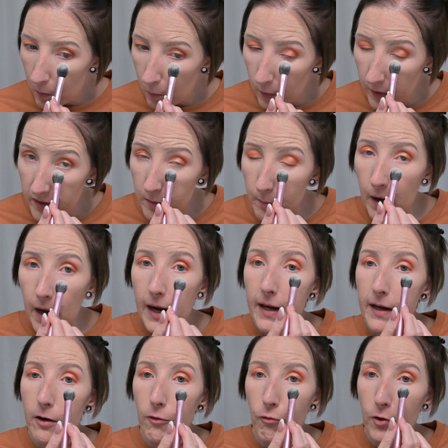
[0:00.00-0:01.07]
with
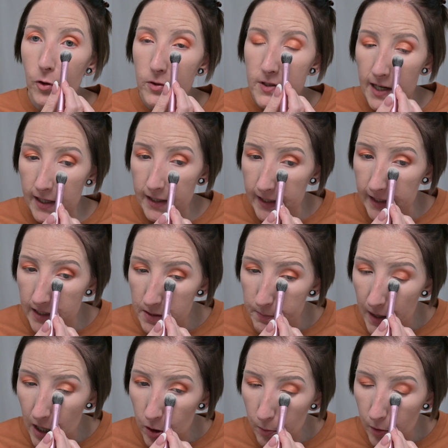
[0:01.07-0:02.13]
my Real Techniques
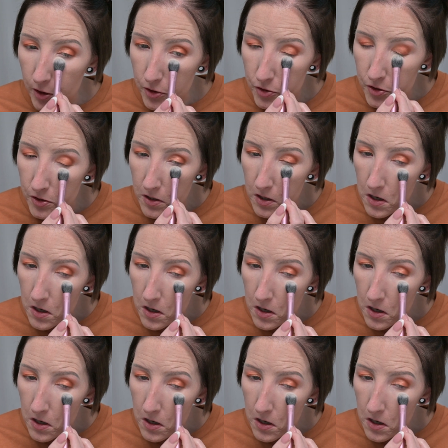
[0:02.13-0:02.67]
powder brush.